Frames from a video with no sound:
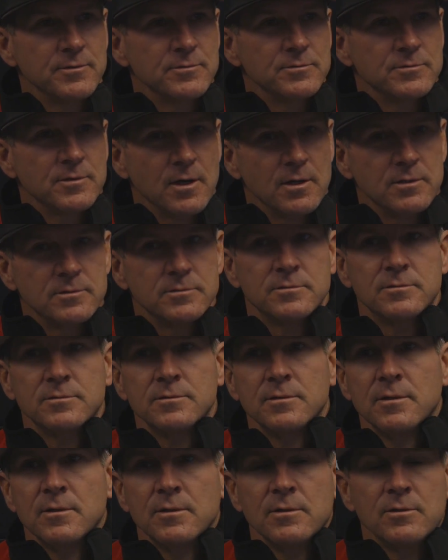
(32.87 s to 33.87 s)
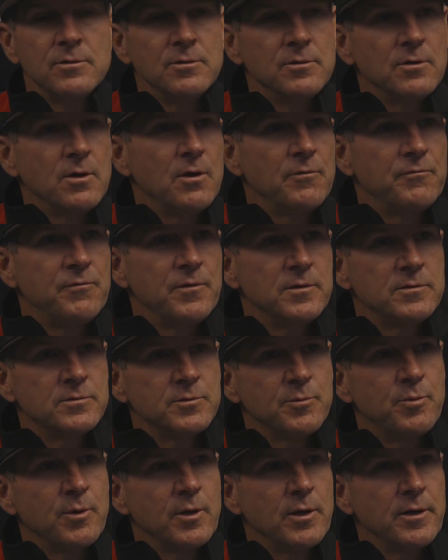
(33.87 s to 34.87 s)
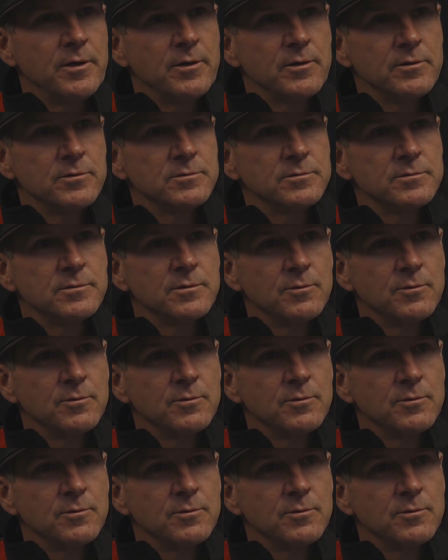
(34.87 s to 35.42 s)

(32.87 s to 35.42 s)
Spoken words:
Those guys, good offensive players,